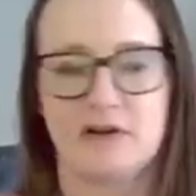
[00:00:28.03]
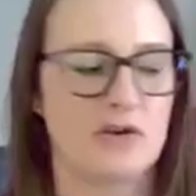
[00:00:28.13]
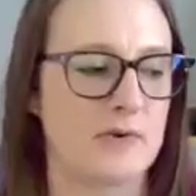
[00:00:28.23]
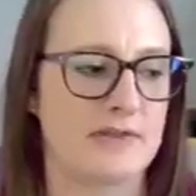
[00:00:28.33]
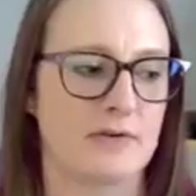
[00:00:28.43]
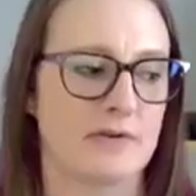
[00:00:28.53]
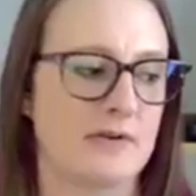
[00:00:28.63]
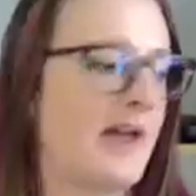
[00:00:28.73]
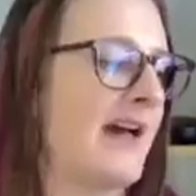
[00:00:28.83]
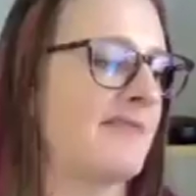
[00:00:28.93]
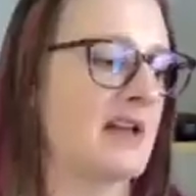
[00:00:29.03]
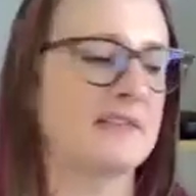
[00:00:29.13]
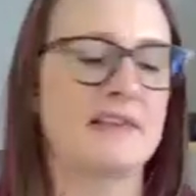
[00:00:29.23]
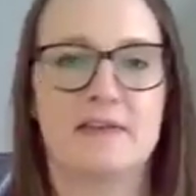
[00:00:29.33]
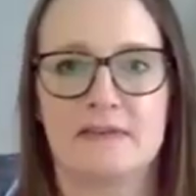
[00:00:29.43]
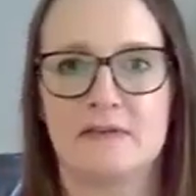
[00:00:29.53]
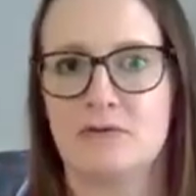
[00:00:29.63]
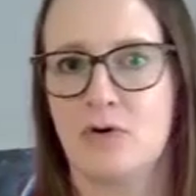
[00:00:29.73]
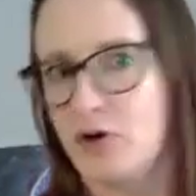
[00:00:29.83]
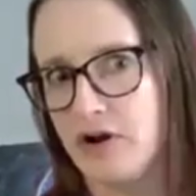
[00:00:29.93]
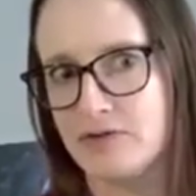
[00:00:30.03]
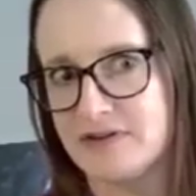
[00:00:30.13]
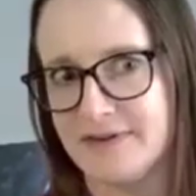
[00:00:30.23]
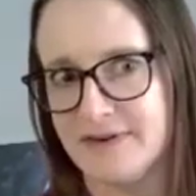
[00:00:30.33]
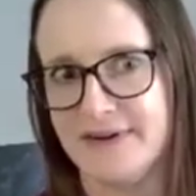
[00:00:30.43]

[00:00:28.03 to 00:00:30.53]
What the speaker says: You either have access or you don't.